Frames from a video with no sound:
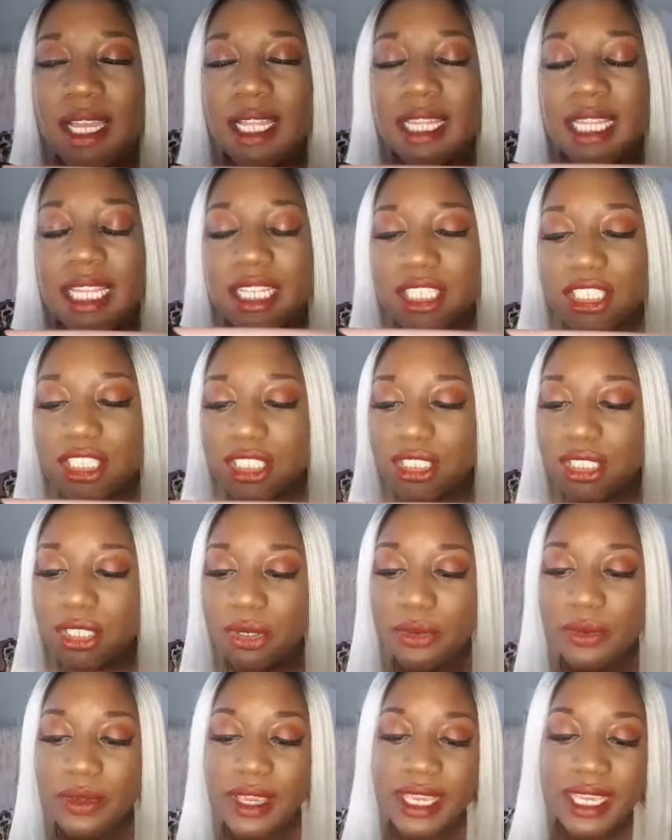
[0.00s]

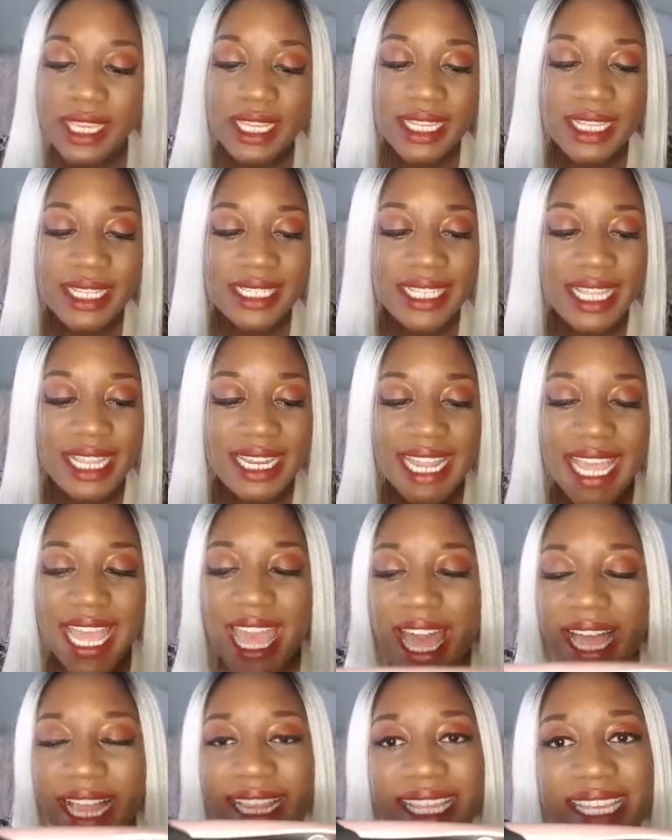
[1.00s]
luxurious and
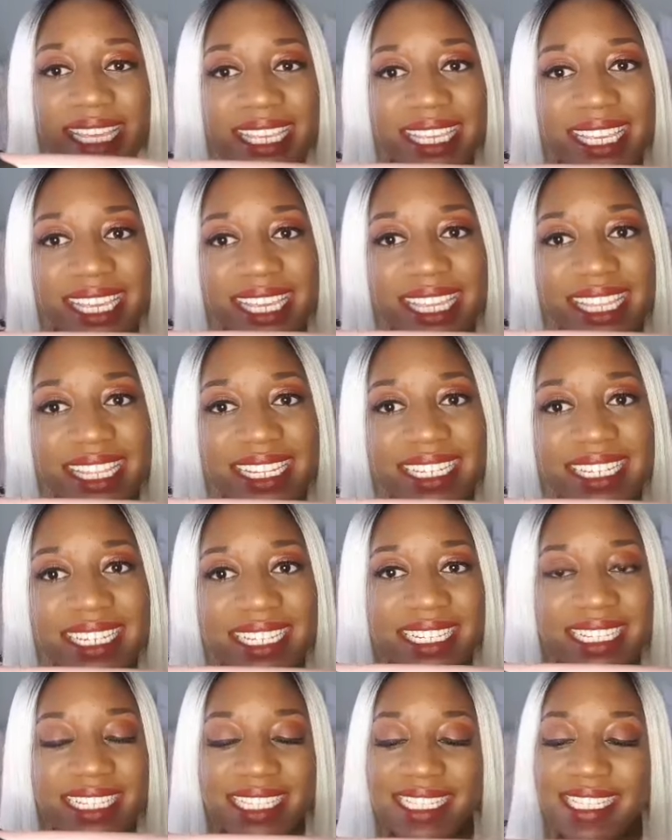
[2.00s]
elegant
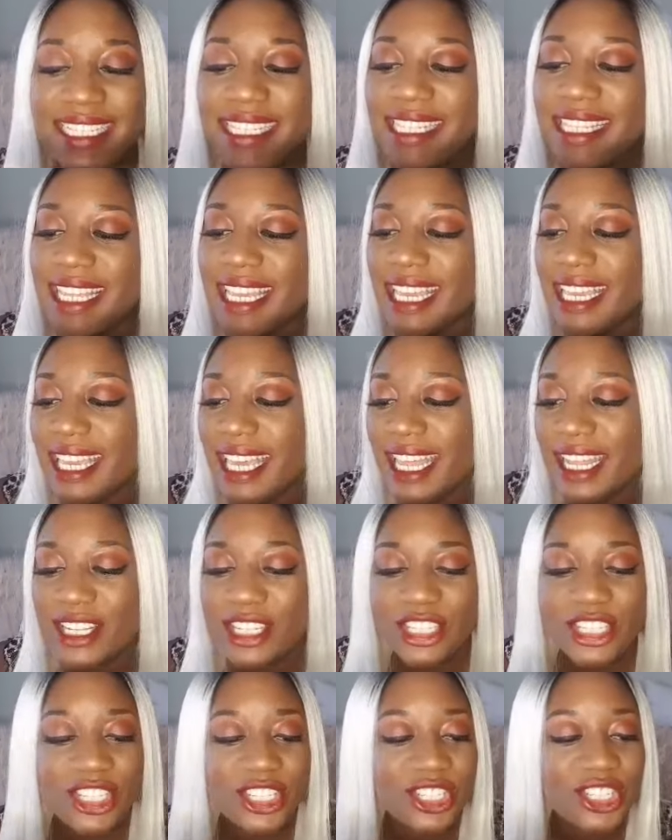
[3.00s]
and slick
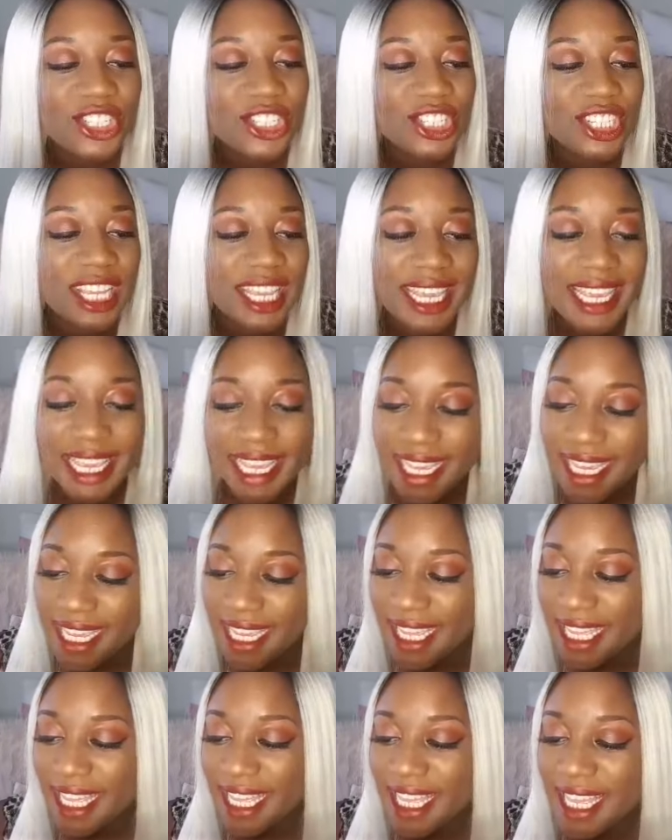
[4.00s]
and chic.
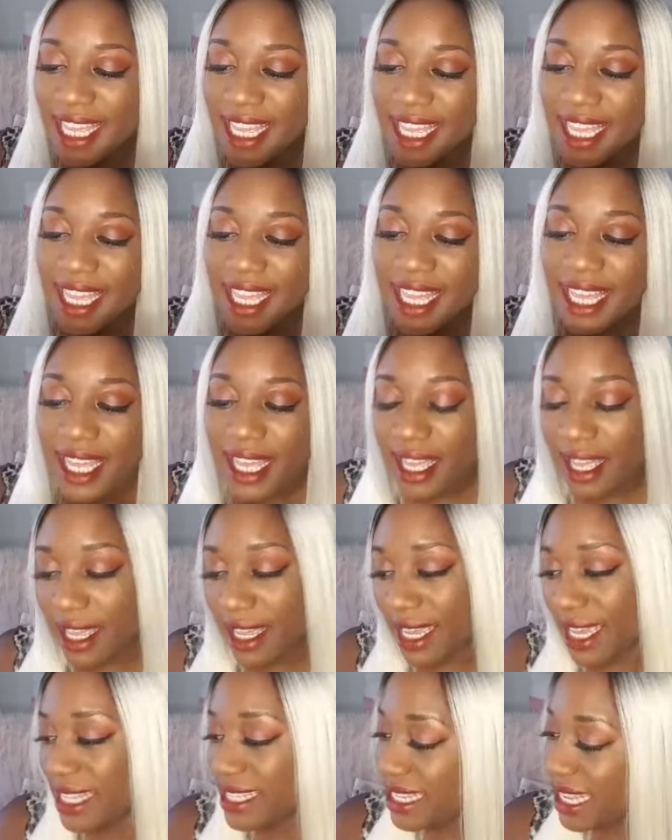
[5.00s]

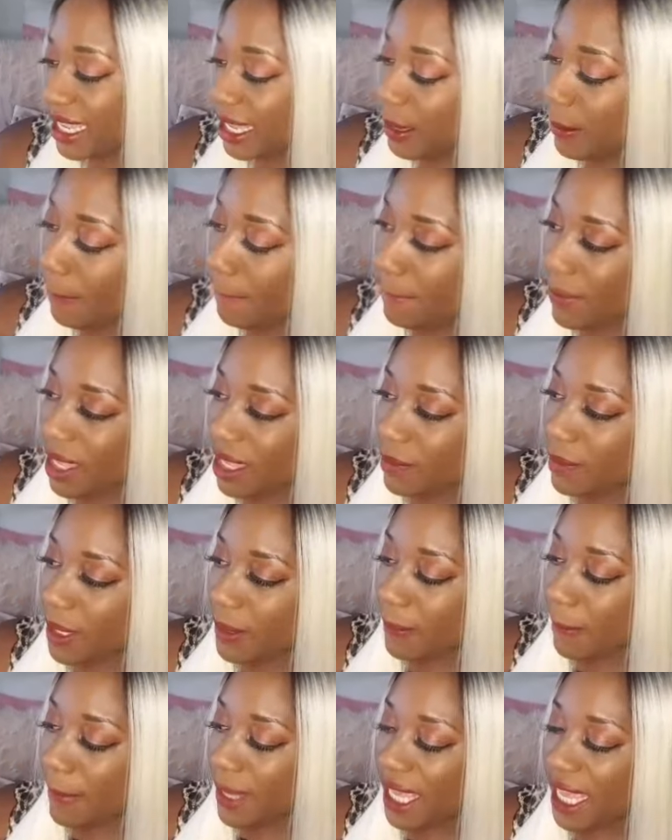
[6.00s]
It's like a
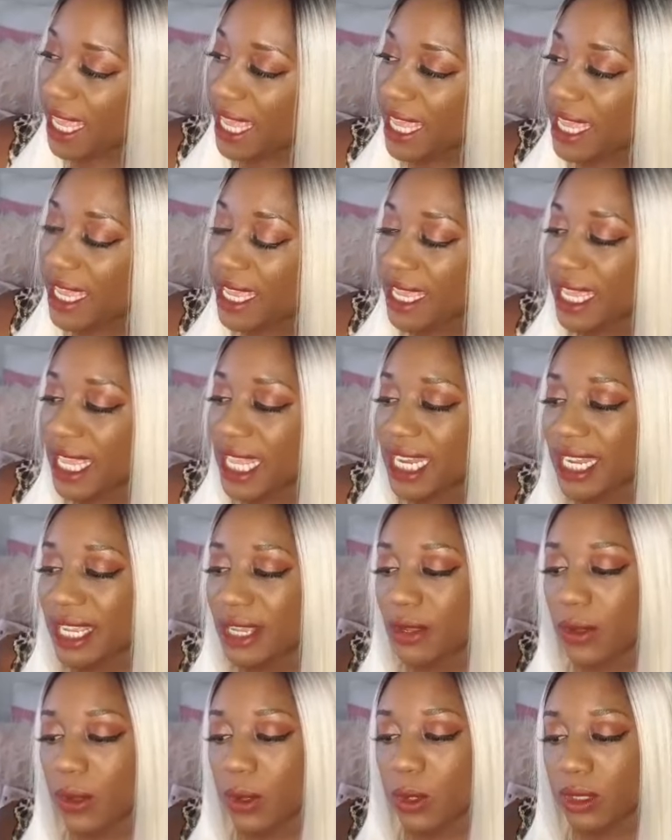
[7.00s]
baby pink in a
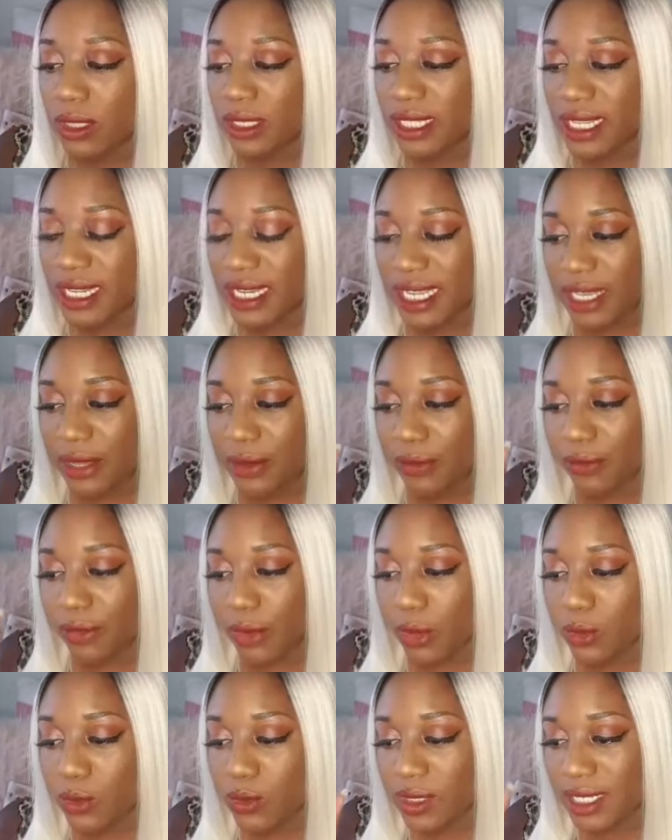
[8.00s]
goldeny
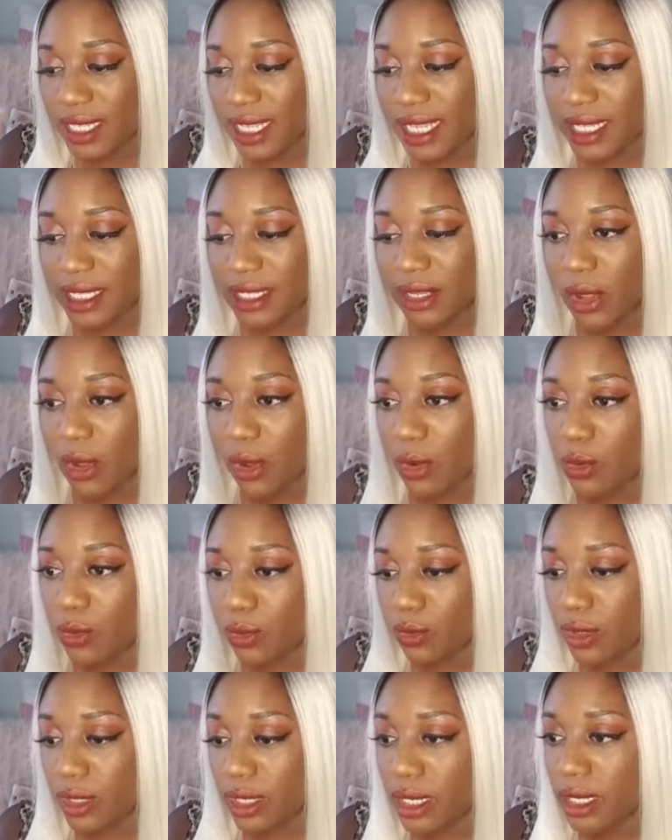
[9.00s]
rosy
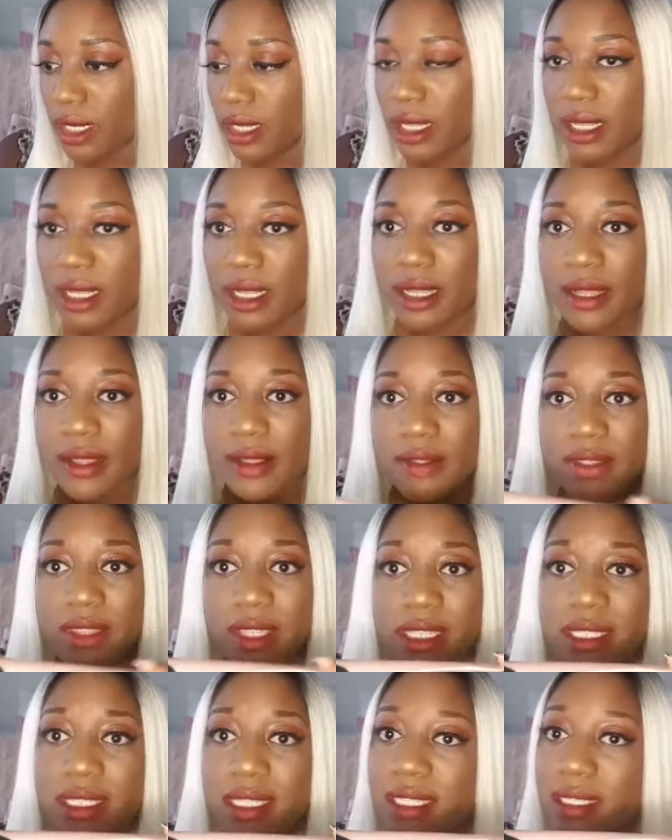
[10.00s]
tone.
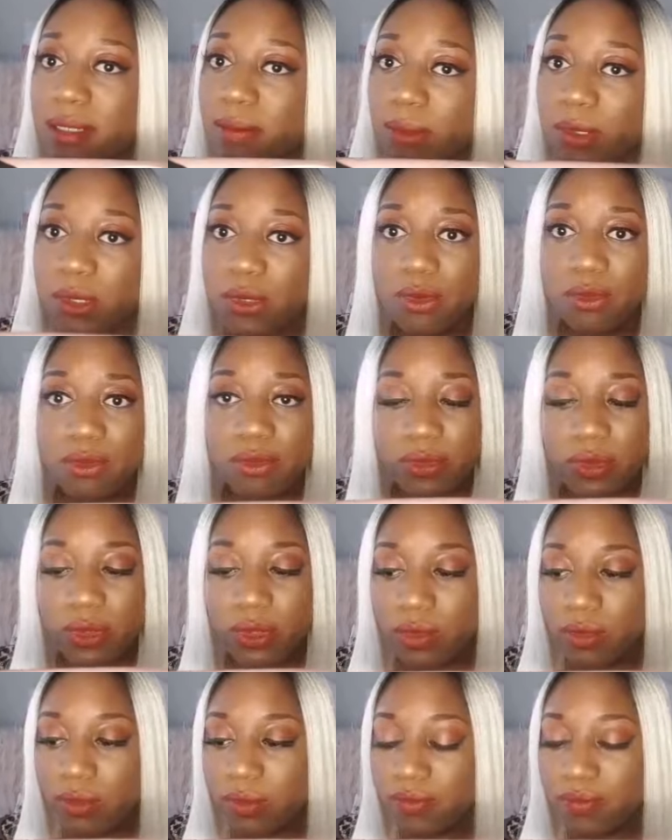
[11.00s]
This is
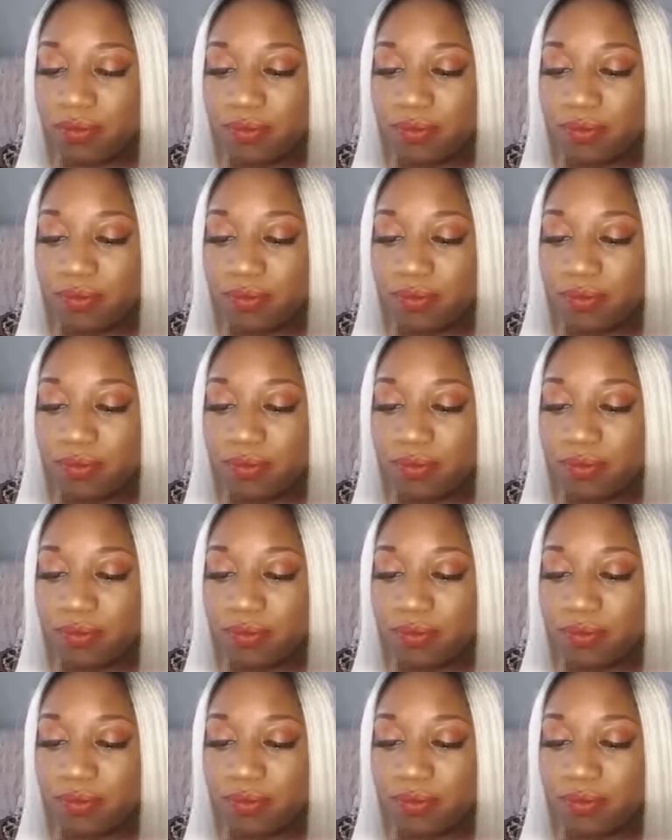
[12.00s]
beautiful.